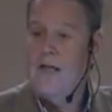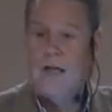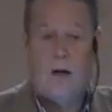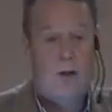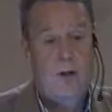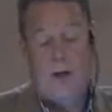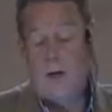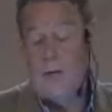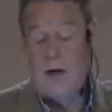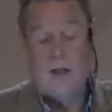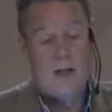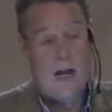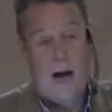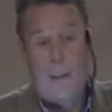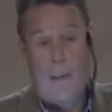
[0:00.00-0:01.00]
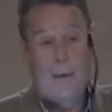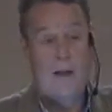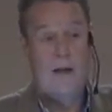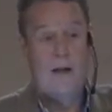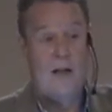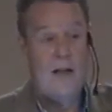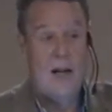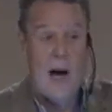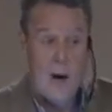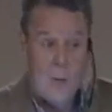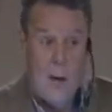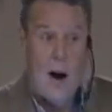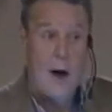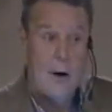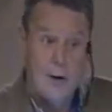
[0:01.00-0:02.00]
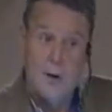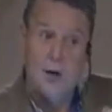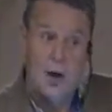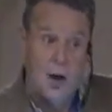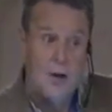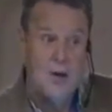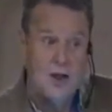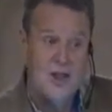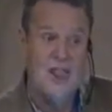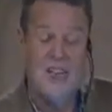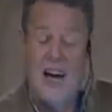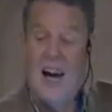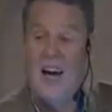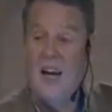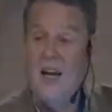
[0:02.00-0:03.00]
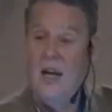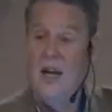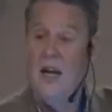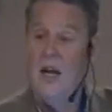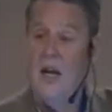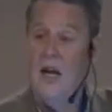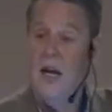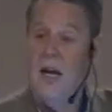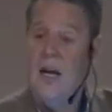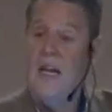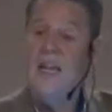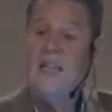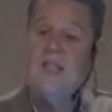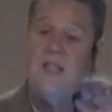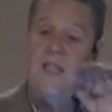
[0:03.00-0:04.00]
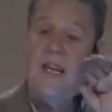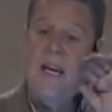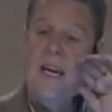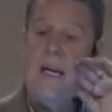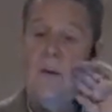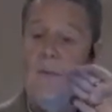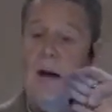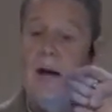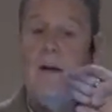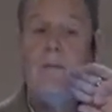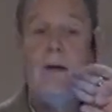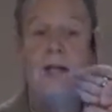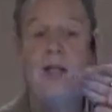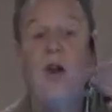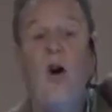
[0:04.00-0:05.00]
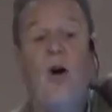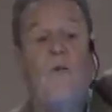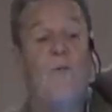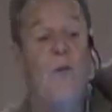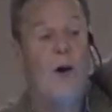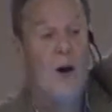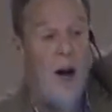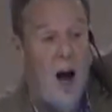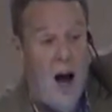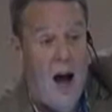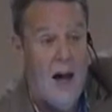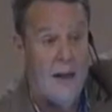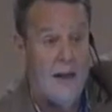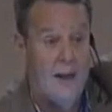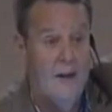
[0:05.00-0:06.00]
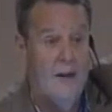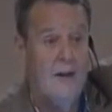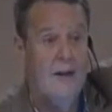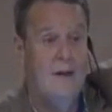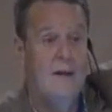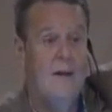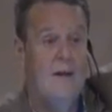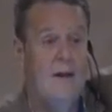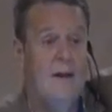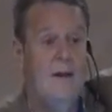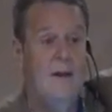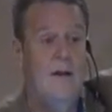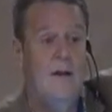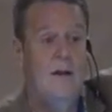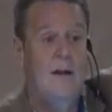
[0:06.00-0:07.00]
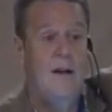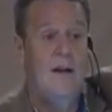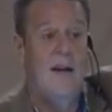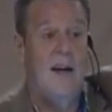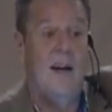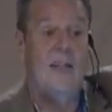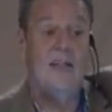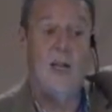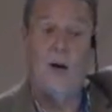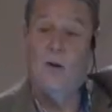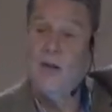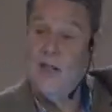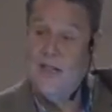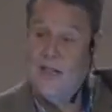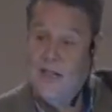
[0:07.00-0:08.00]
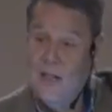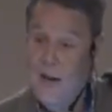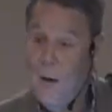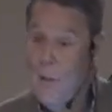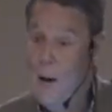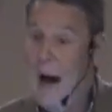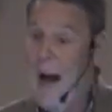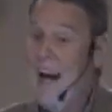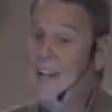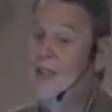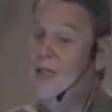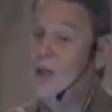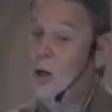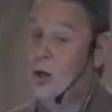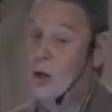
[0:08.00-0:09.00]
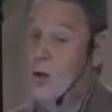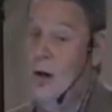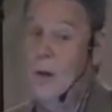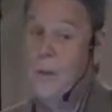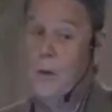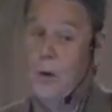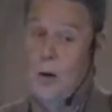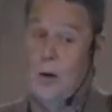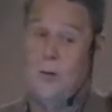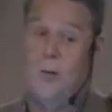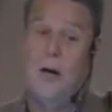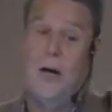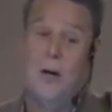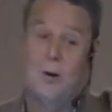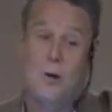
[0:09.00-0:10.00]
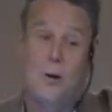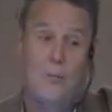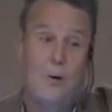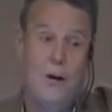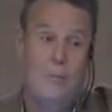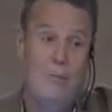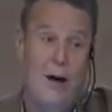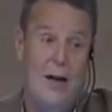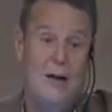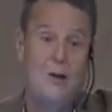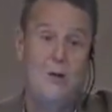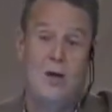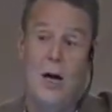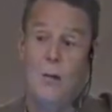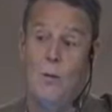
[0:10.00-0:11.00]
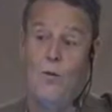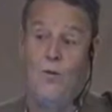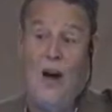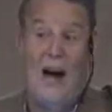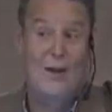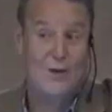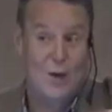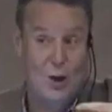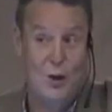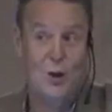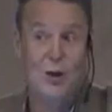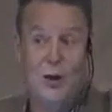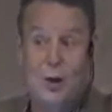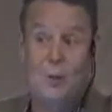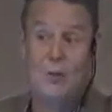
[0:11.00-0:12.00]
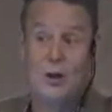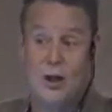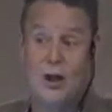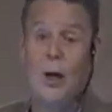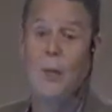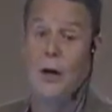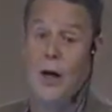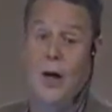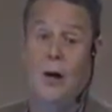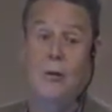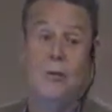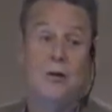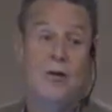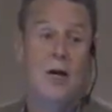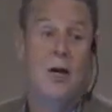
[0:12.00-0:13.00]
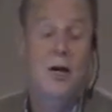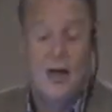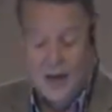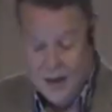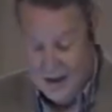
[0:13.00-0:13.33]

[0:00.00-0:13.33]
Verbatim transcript: And so, you know what's happened in our modern church today? Is the Ten Commandments are forgotten. And so, this passage of Scripture, as we go through Matthew chapter 5, is going to deal with some of those